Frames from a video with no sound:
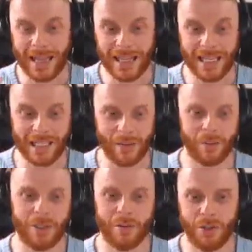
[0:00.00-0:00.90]
These
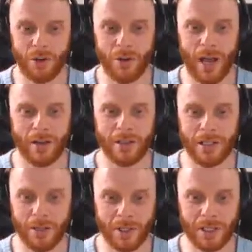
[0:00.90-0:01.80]
templates will show you how to
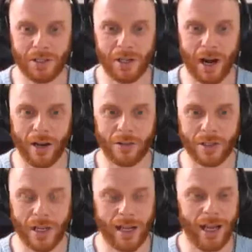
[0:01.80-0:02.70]
deal with these
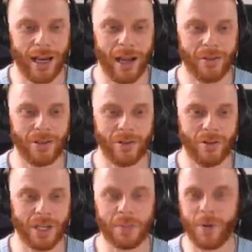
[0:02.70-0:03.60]
scenarios and how
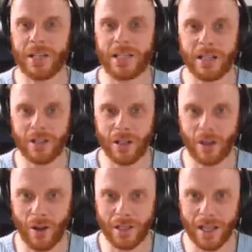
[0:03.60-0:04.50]
to express that to the
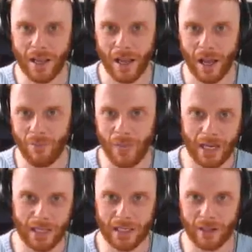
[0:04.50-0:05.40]
client and
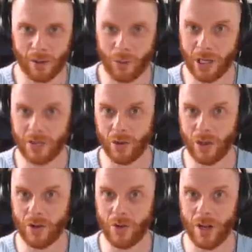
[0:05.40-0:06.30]
make a deal that works for
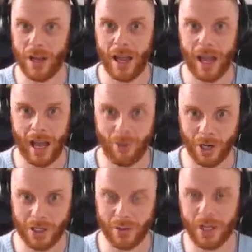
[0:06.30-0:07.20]
you and
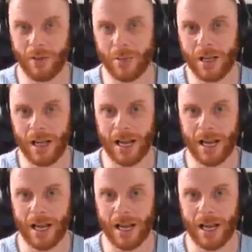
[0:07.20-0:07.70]
works for them,